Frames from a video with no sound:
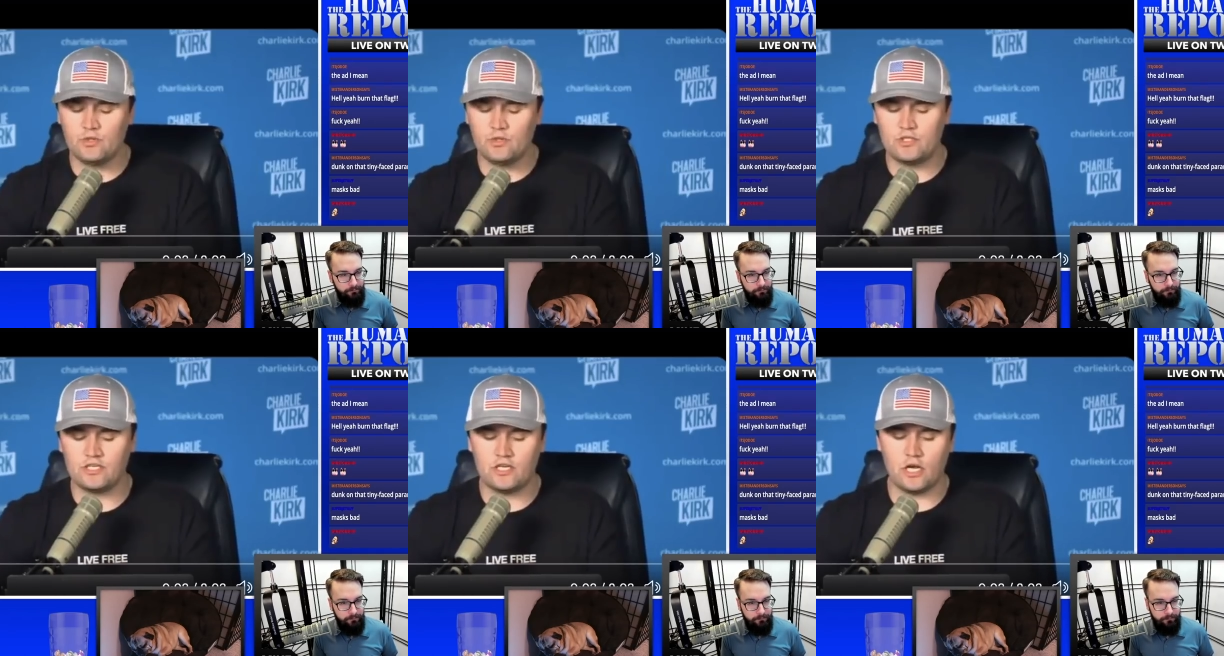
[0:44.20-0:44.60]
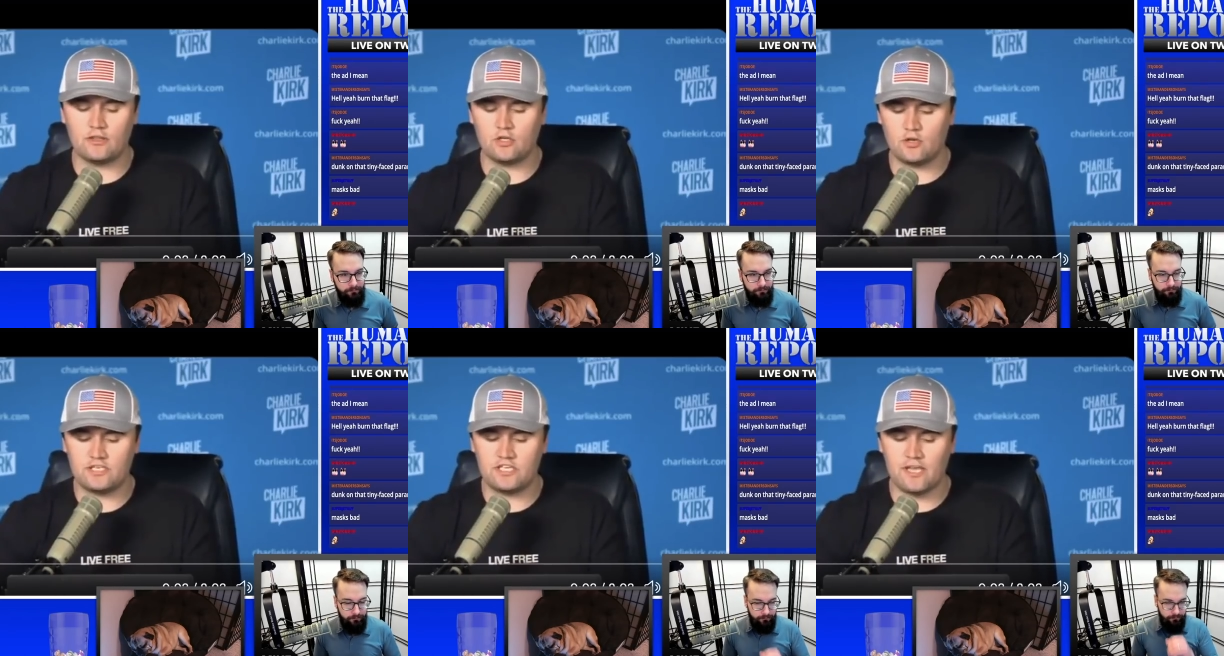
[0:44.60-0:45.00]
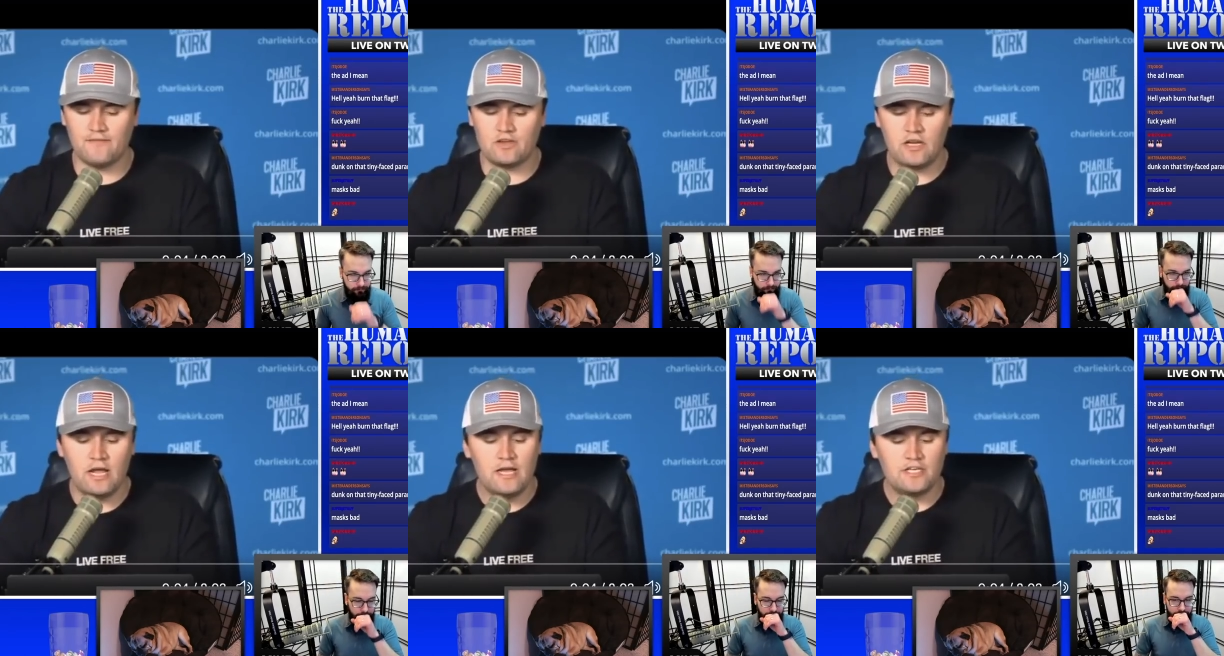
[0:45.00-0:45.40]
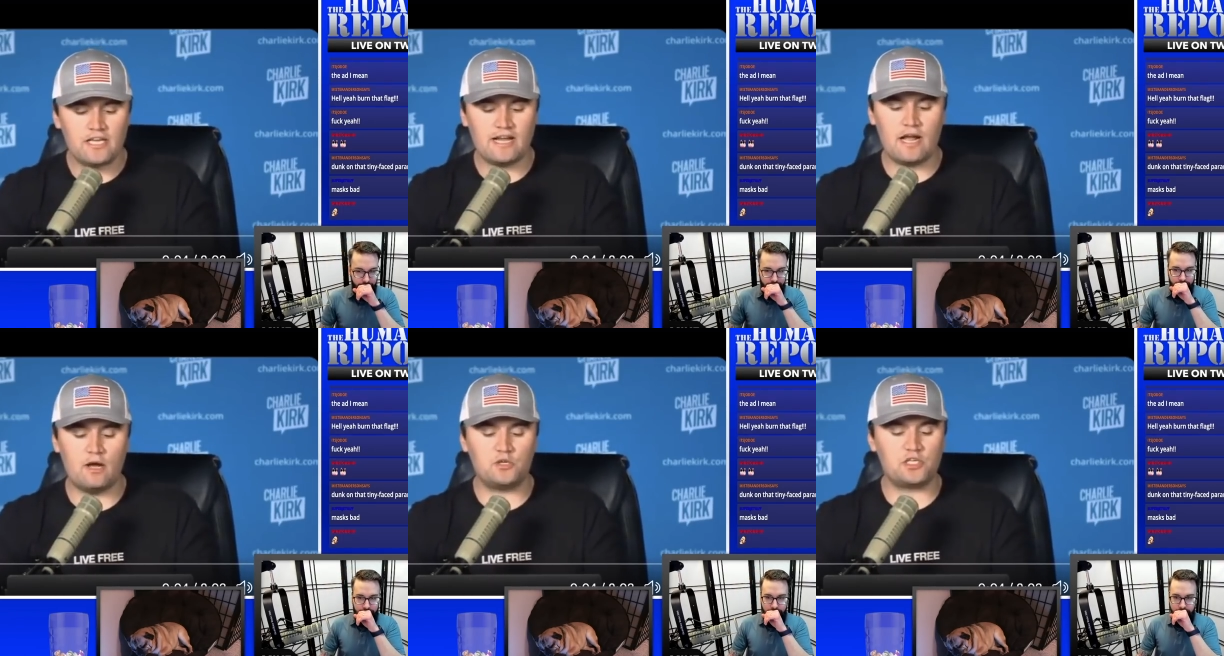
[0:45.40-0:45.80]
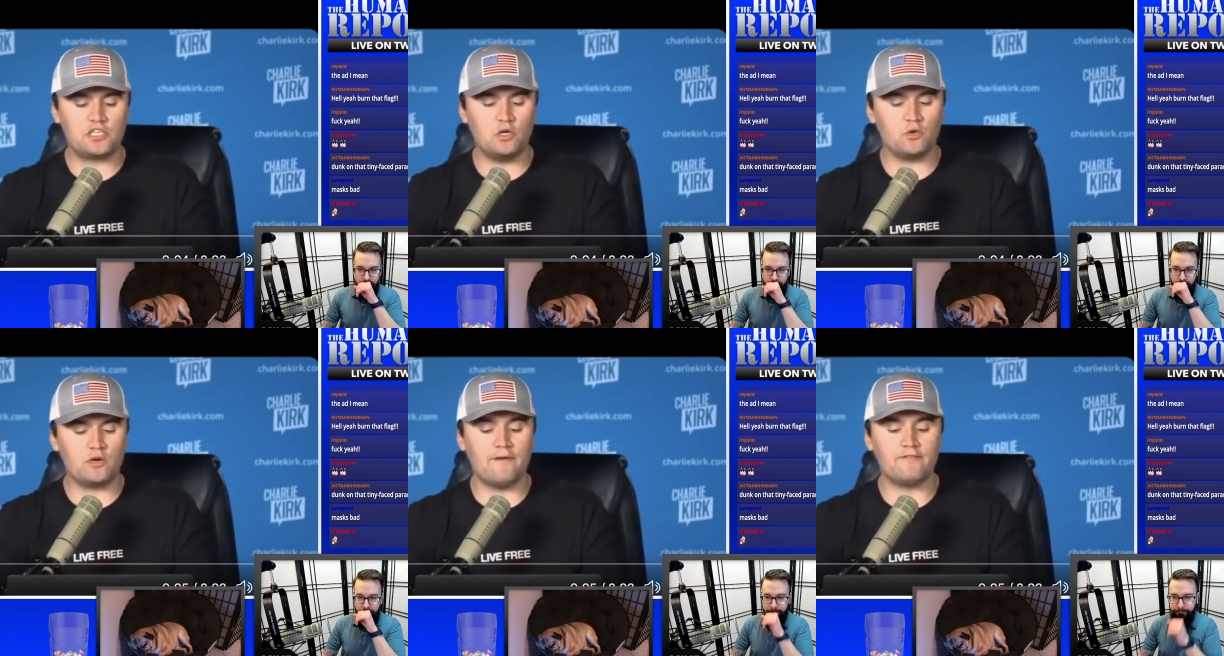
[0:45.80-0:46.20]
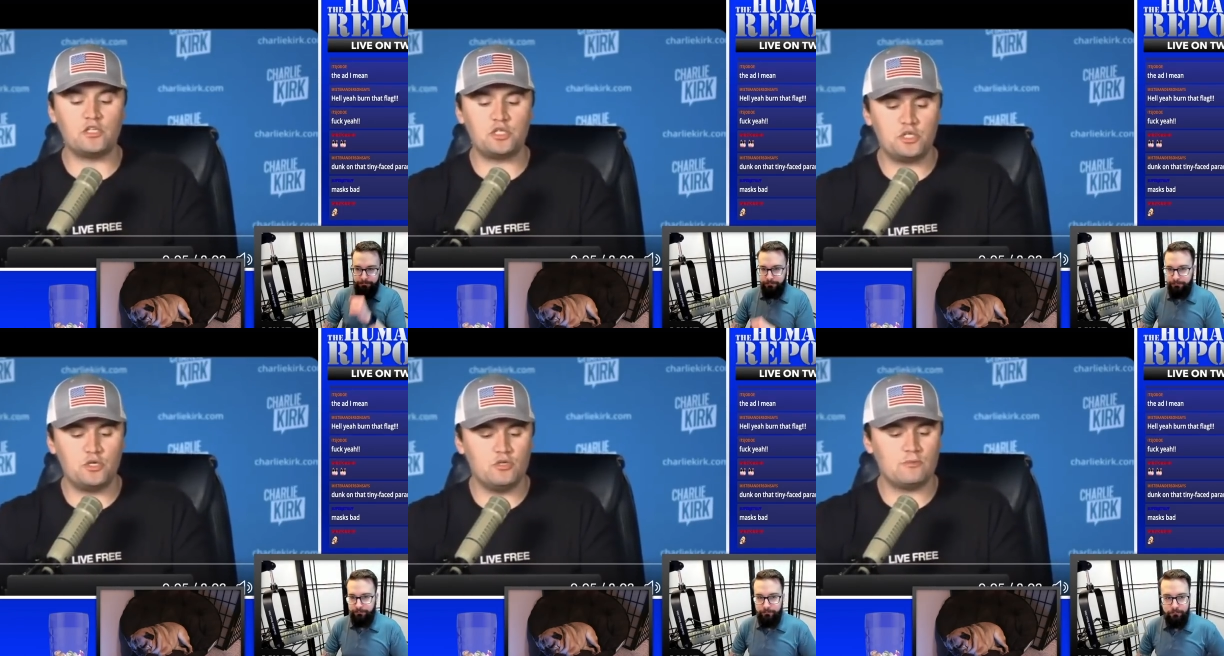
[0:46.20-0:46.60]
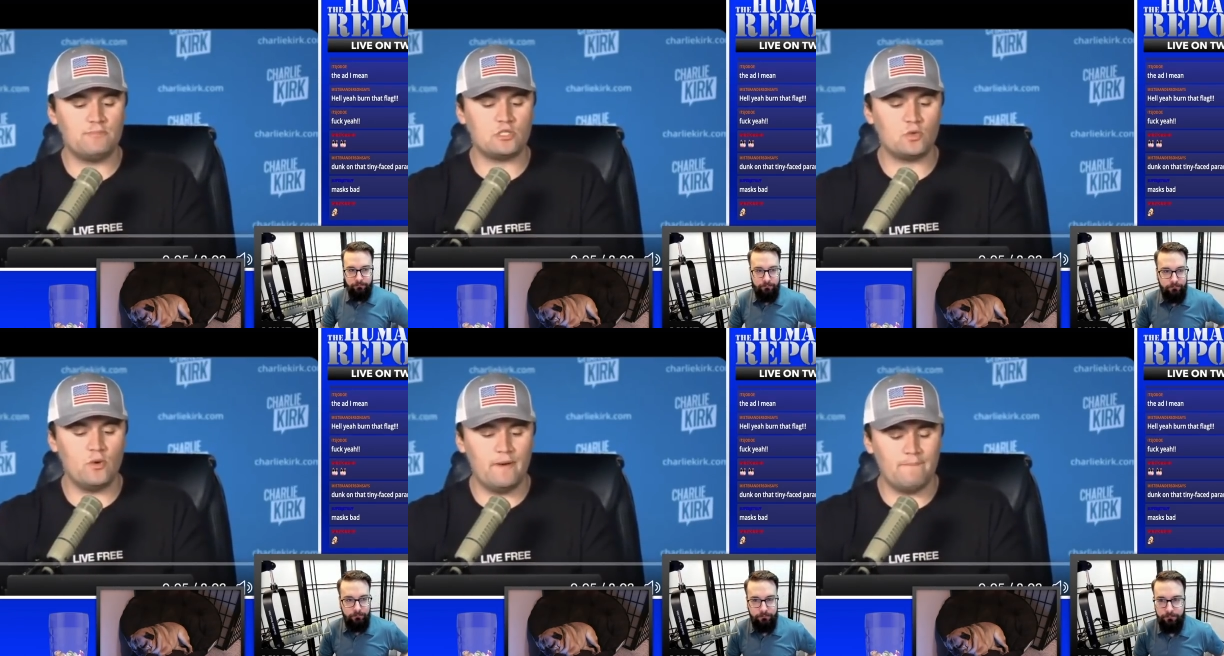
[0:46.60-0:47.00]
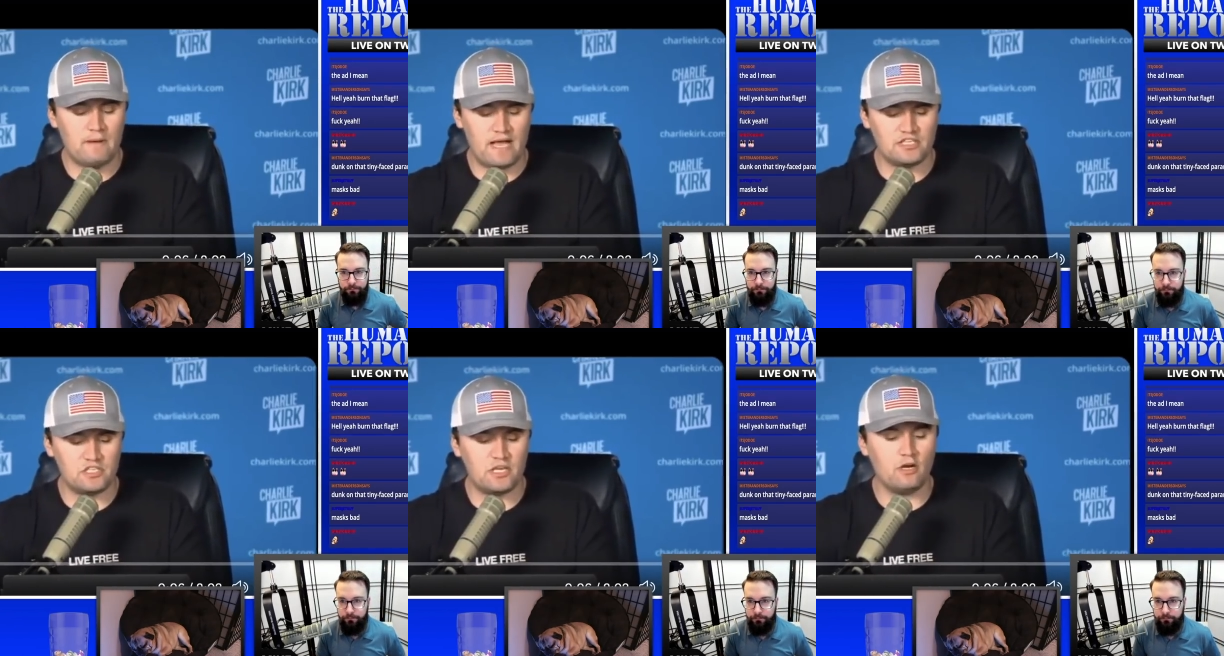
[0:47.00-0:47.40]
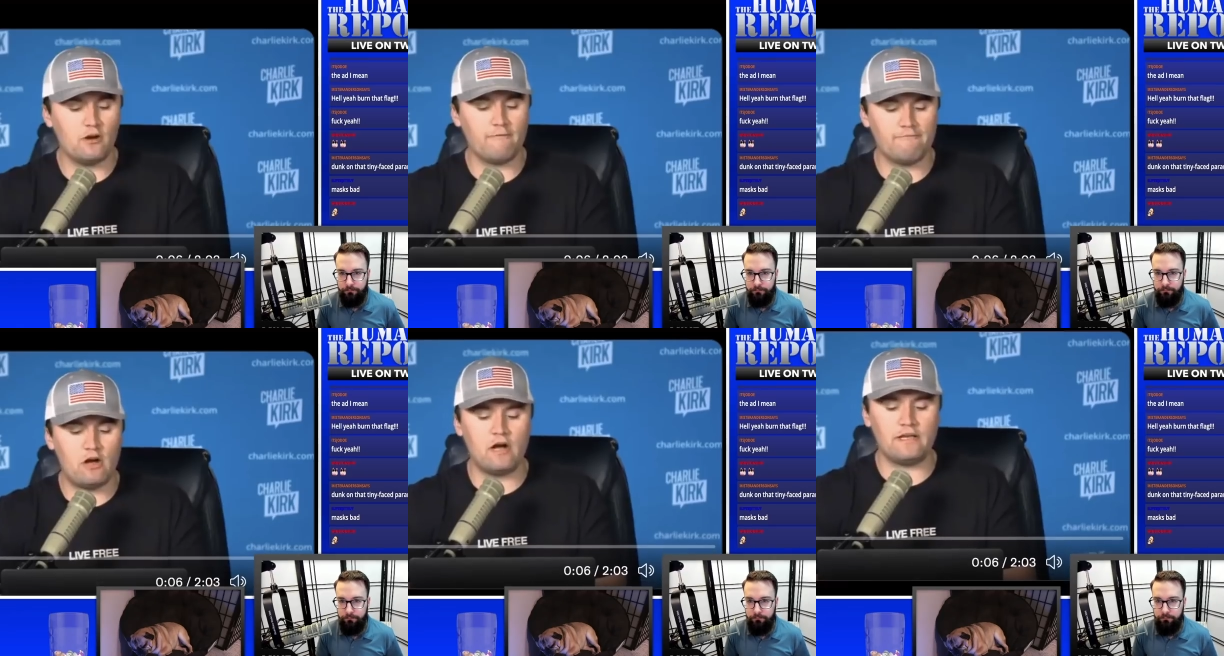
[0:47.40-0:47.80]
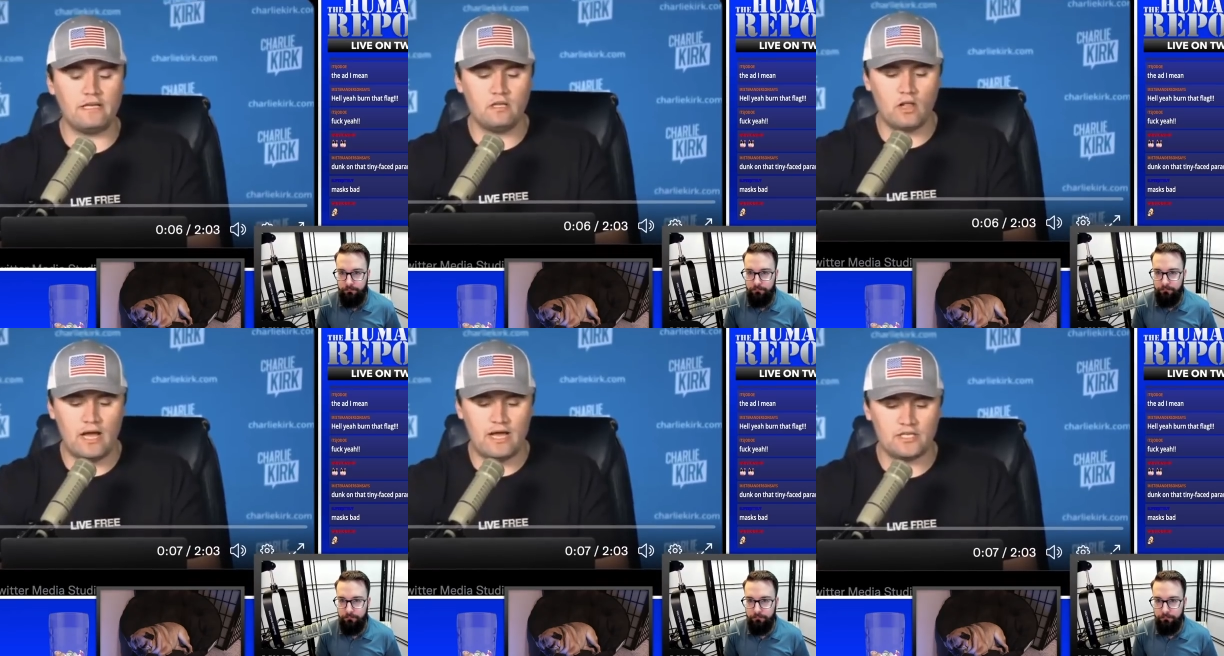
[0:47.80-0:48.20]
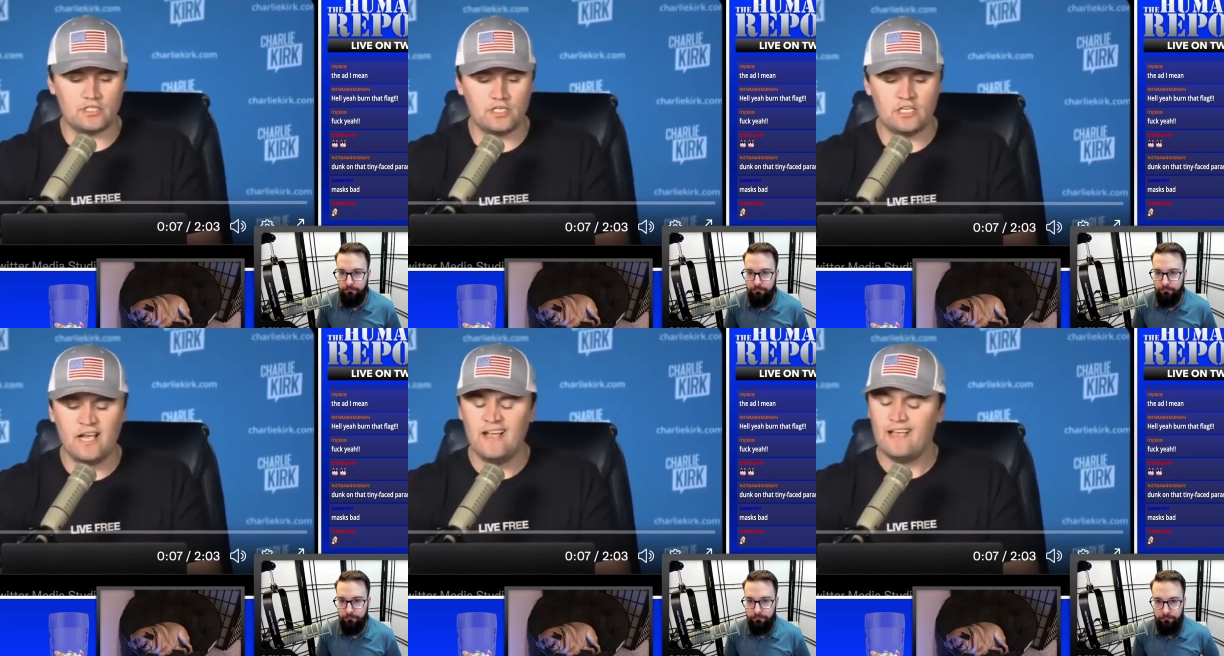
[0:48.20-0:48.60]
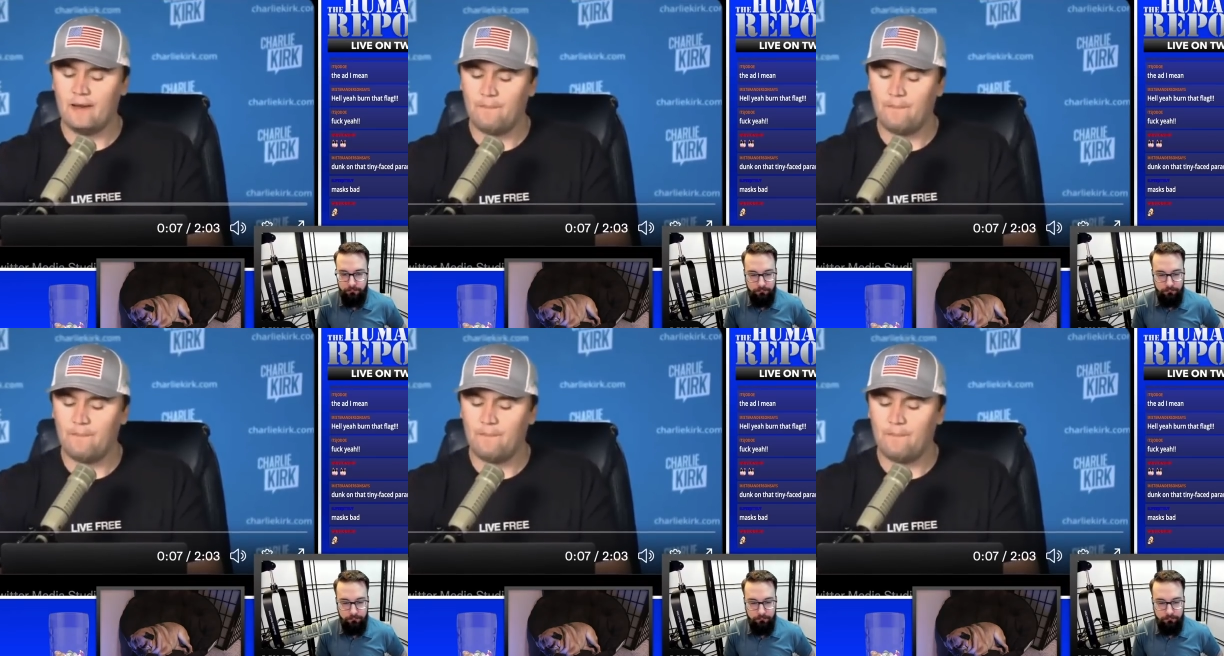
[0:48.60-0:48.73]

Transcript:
Speaker 1: News in Cut 37 saying how children have to choose between masking or foggy glasses,